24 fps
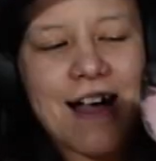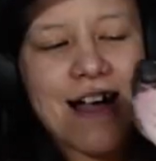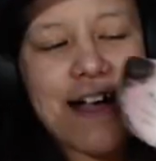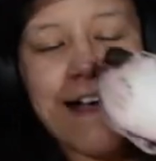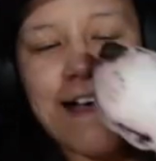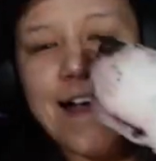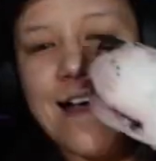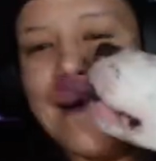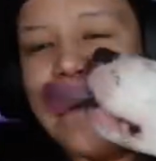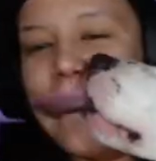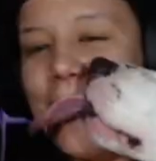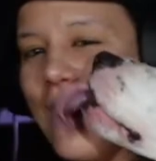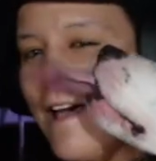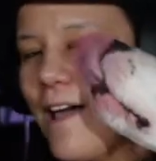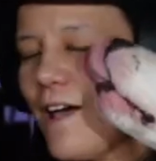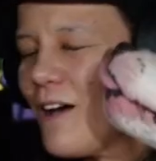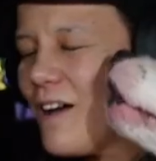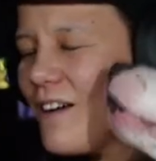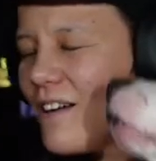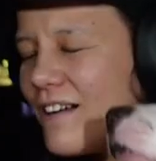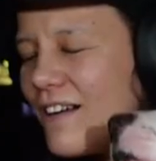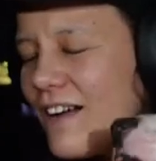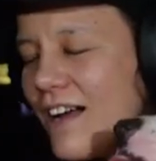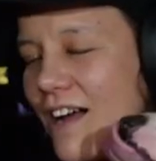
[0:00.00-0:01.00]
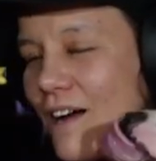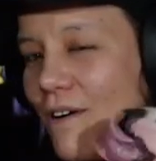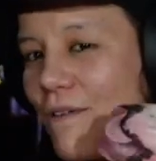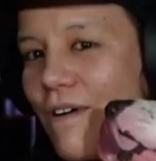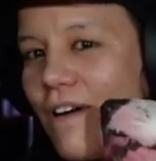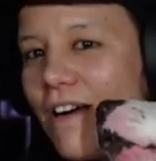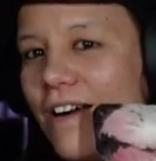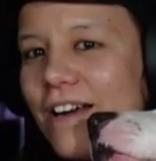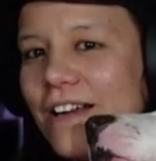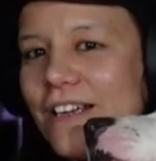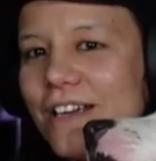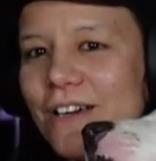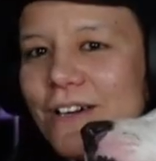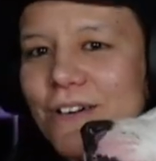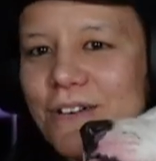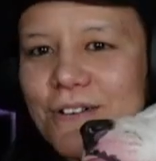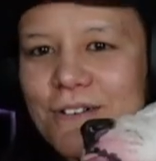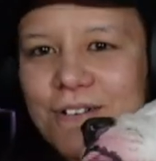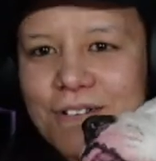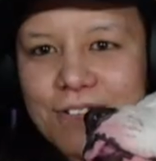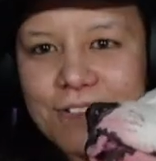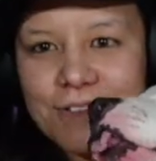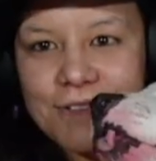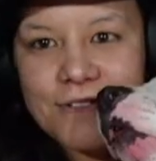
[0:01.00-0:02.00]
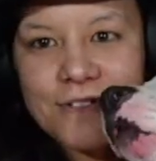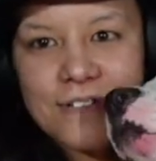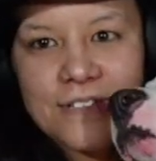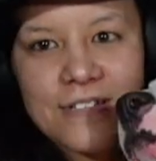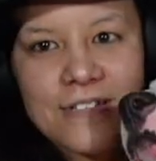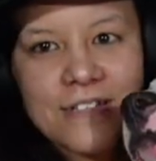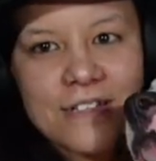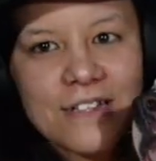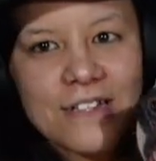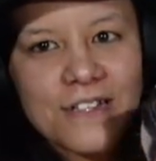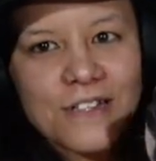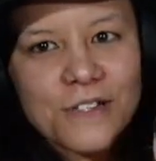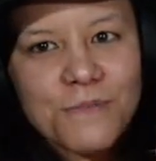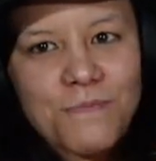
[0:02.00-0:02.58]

Hi. How are you? This